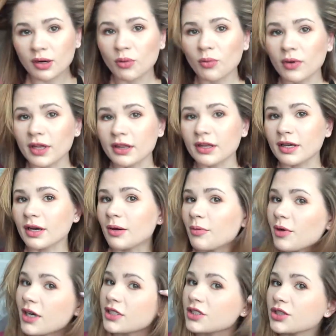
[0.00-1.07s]
one thing I
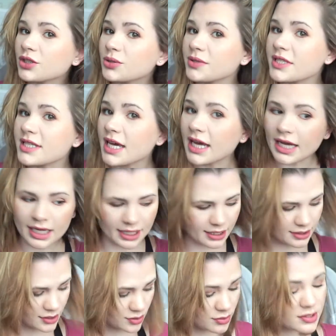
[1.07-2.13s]
want to say
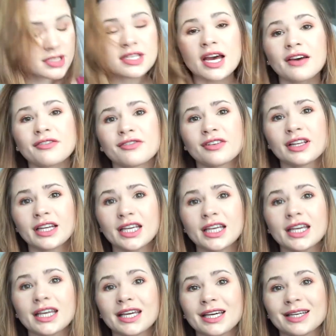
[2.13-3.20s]
is you
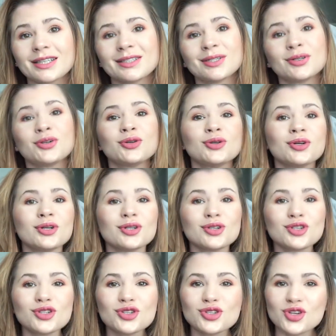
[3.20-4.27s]
definitely
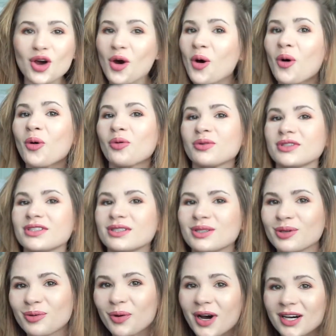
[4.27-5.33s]
don't
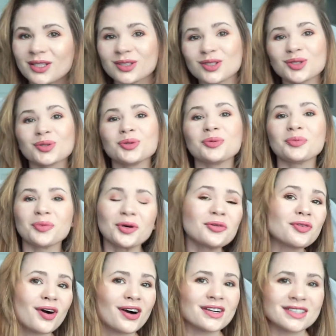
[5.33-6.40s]
want to
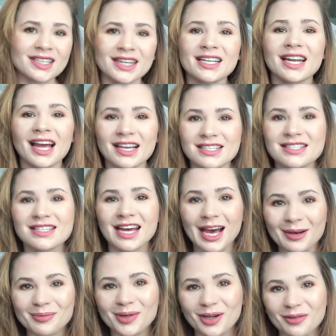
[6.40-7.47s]
move on to the next
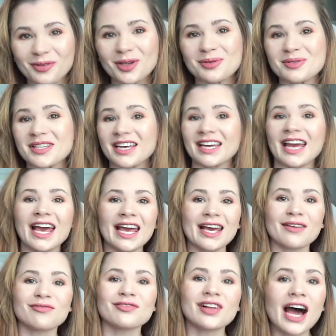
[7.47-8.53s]
step of using a
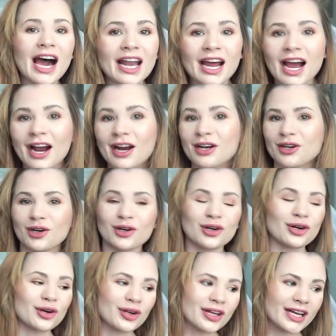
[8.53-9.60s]
flat iron or
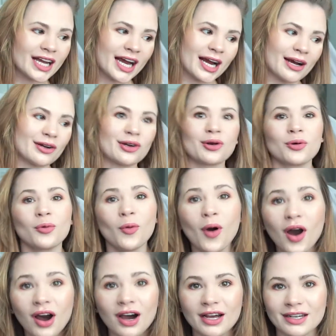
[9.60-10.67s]
curling iron or
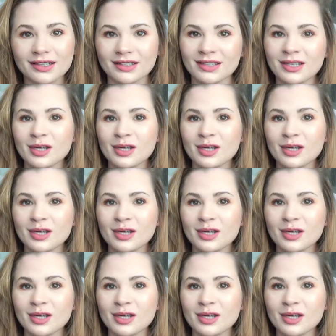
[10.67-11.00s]
wand